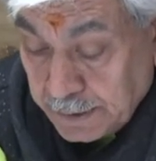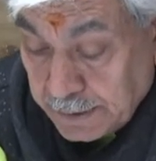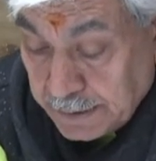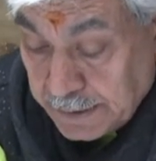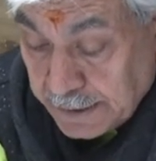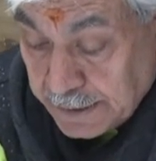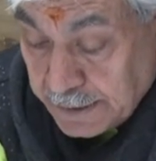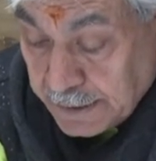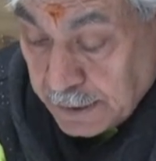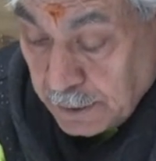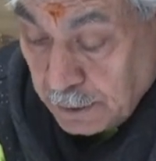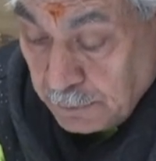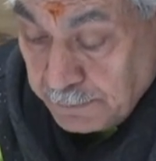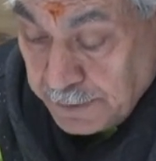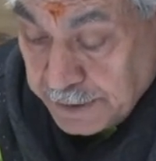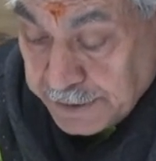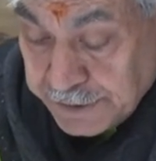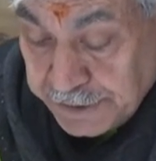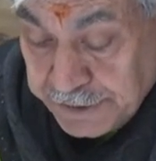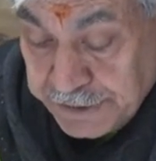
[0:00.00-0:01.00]
that the
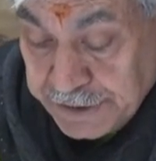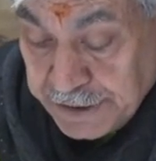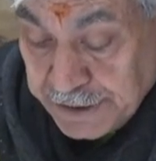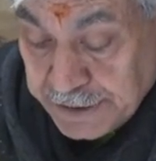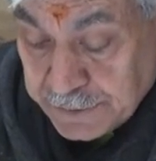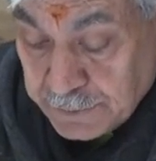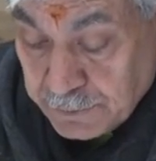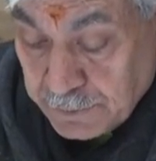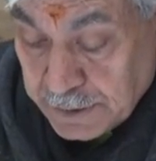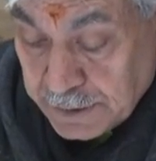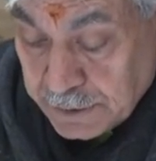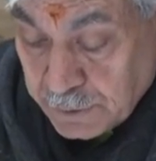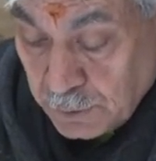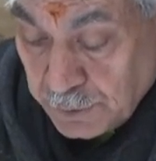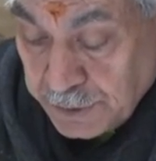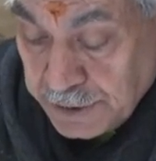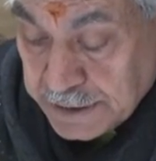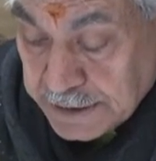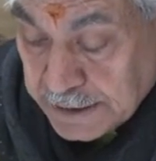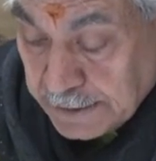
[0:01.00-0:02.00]
government reaches to the
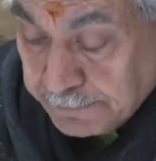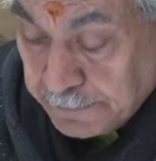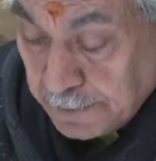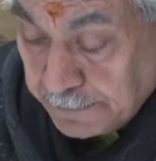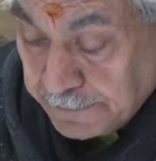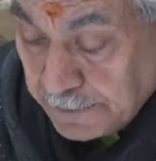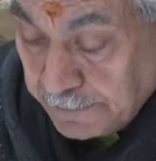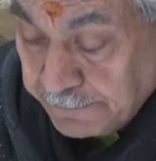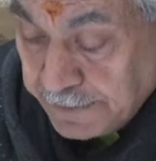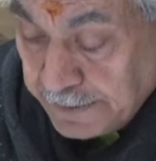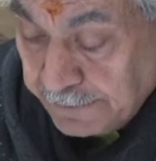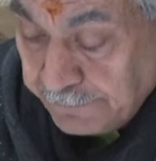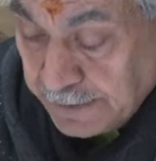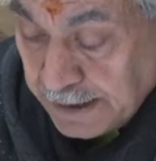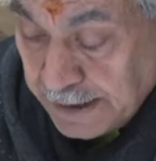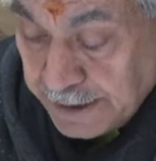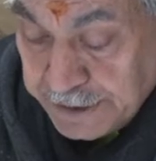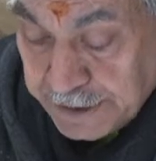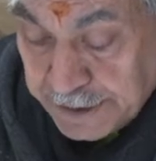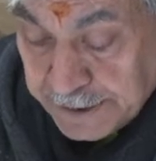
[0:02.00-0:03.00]
doorstep of every
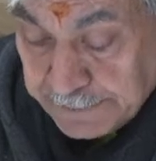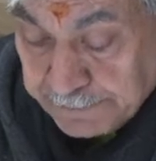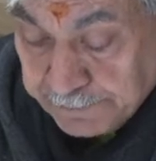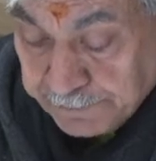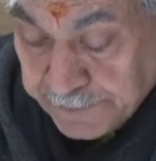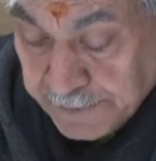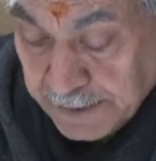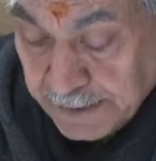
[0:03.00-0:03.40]
villager